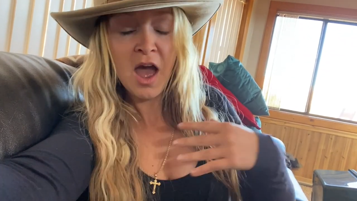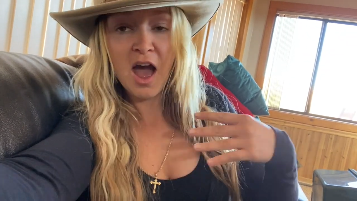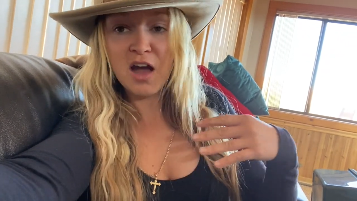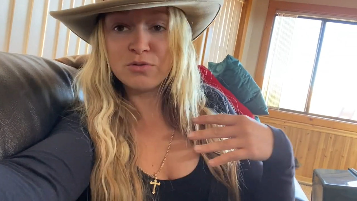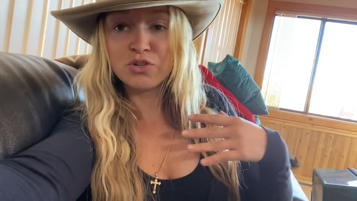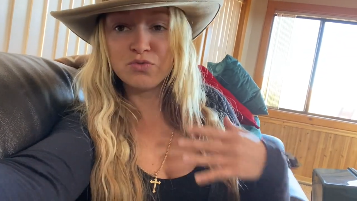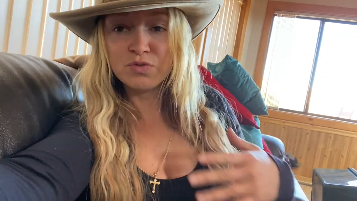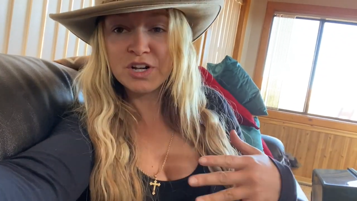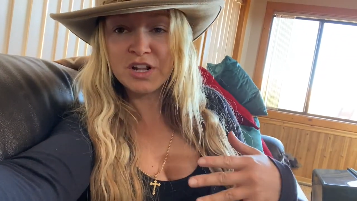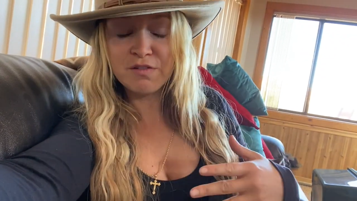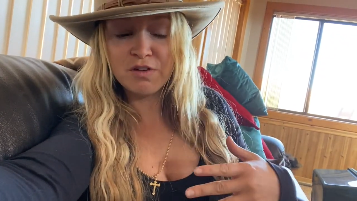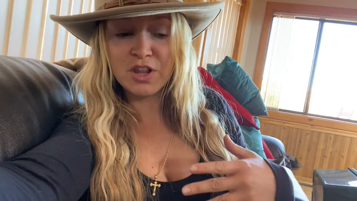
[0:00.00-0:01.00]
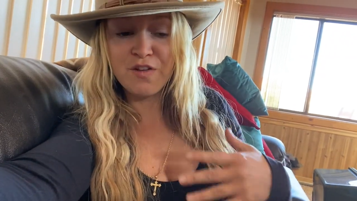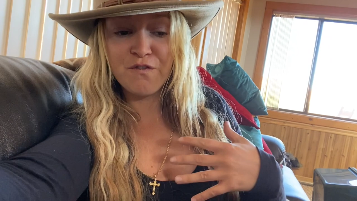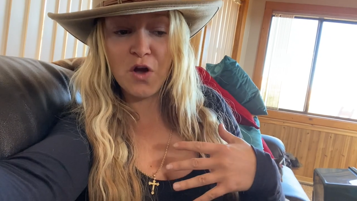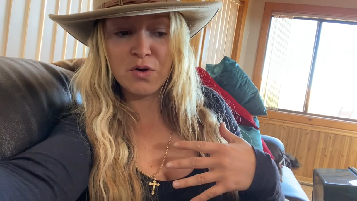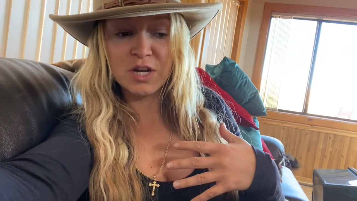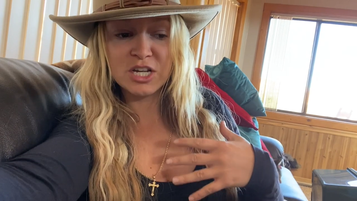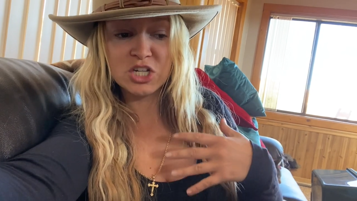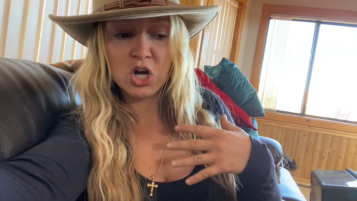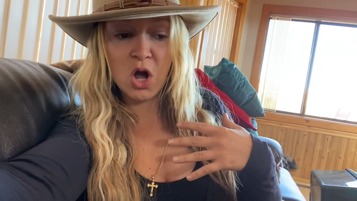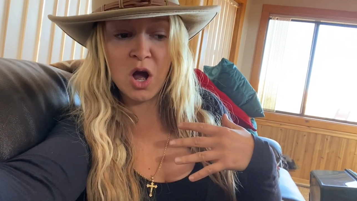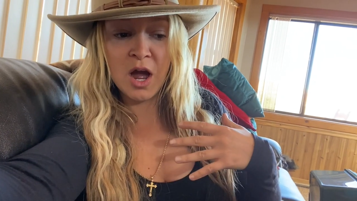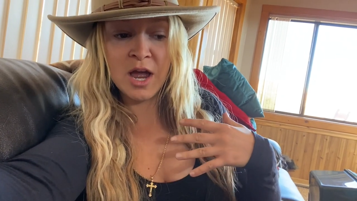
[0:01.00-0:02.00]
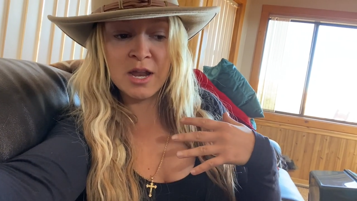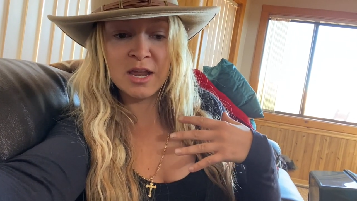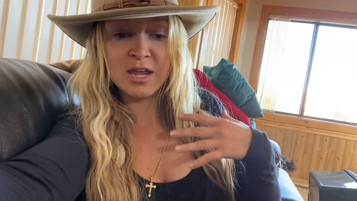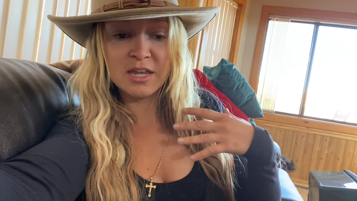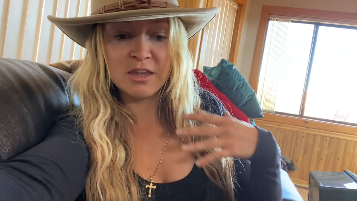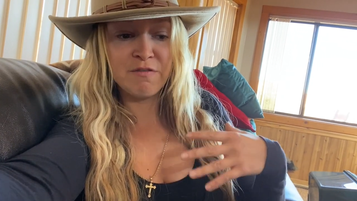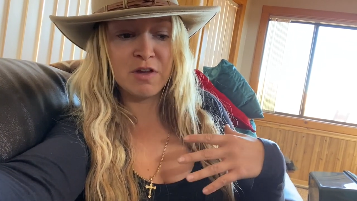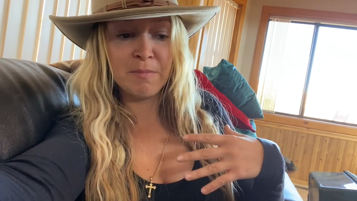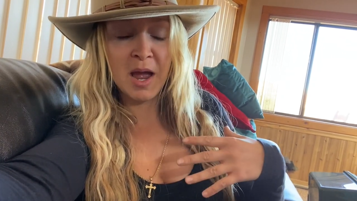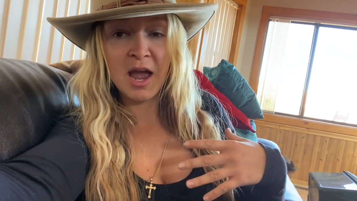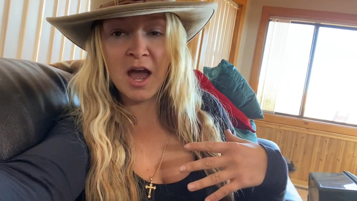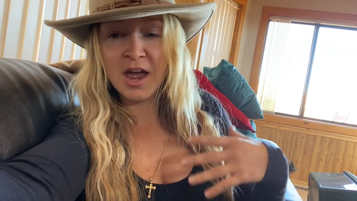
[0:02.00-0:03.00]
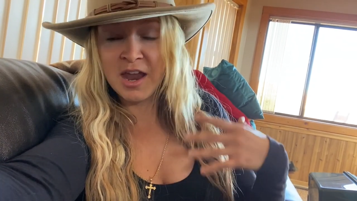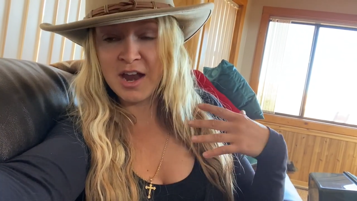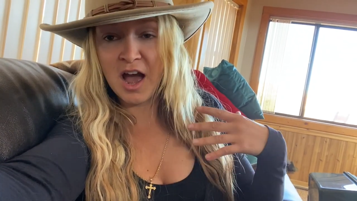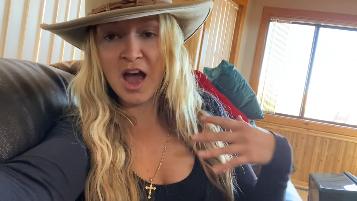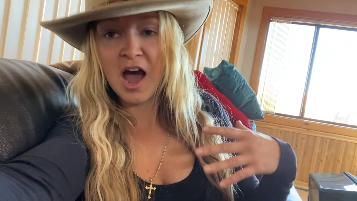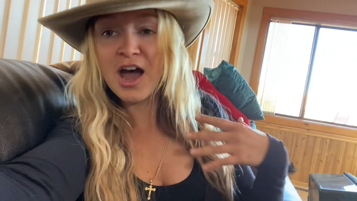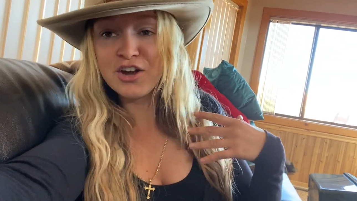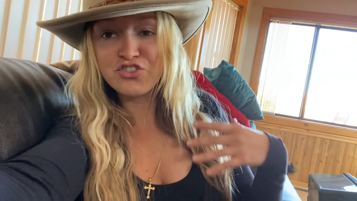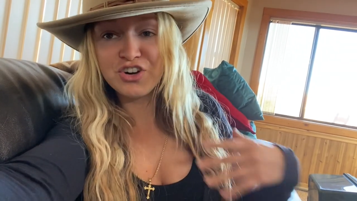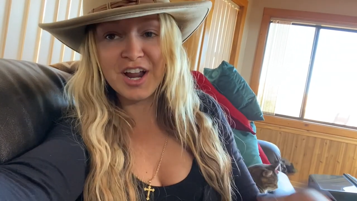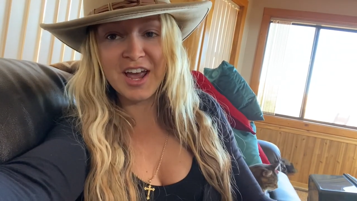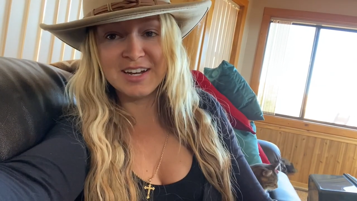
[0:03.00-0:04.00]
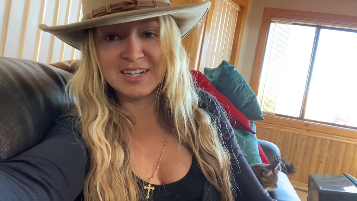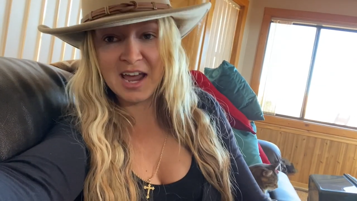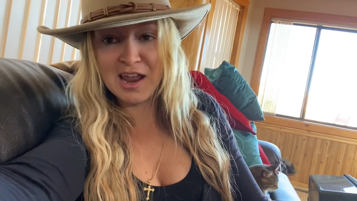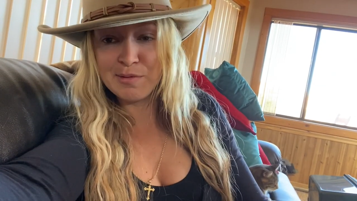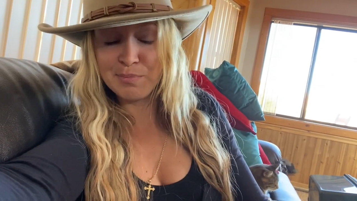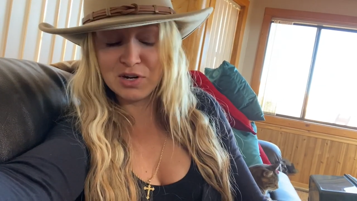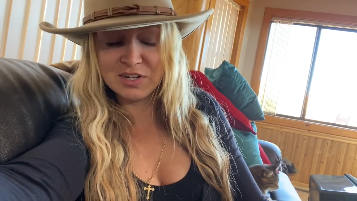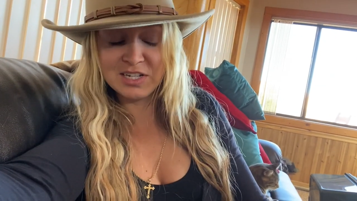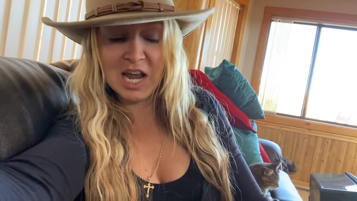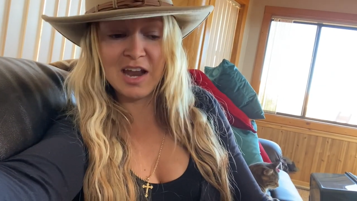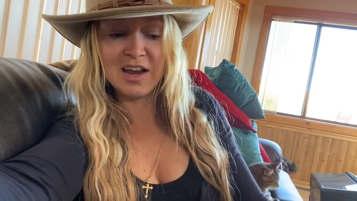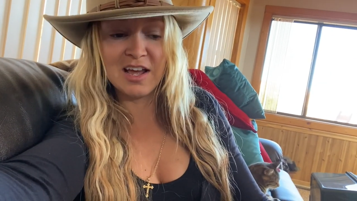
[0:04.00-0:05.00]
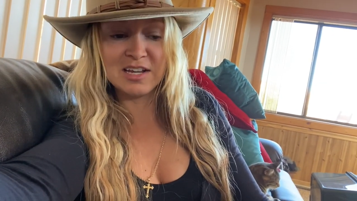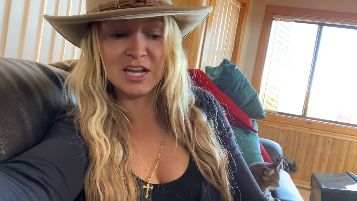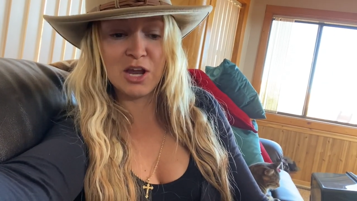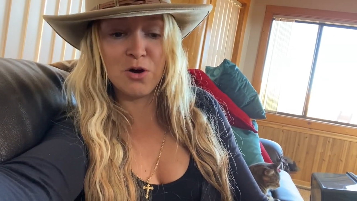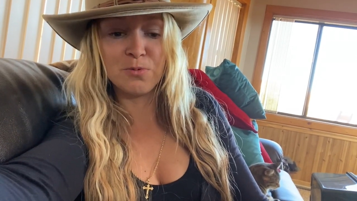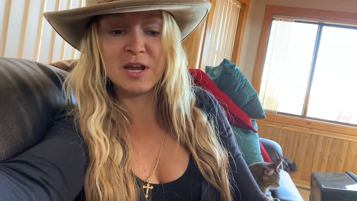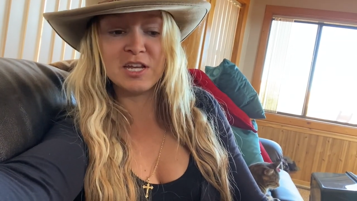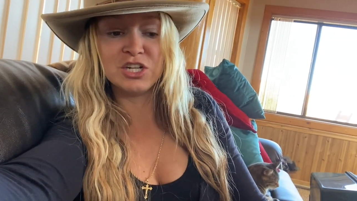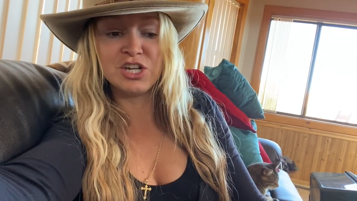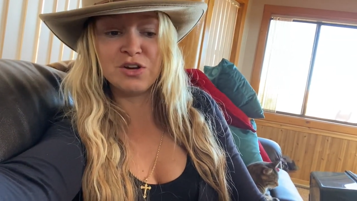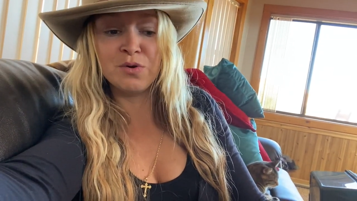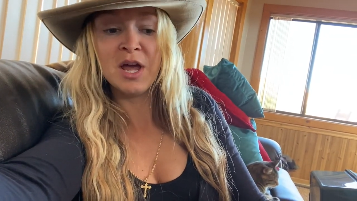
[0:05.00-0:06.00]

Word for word: I was really, really focused on giving my hunt 110% as I always do.